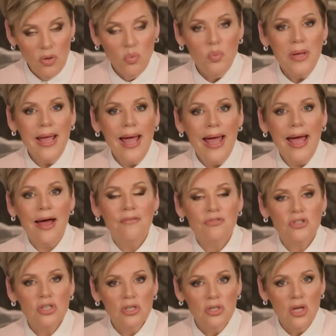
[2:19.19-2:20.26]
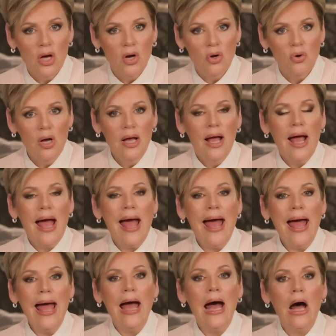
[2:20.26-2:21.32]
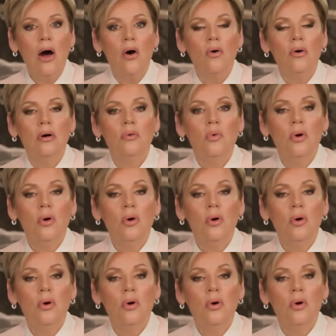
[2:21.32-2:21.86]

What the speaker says: We have to know how,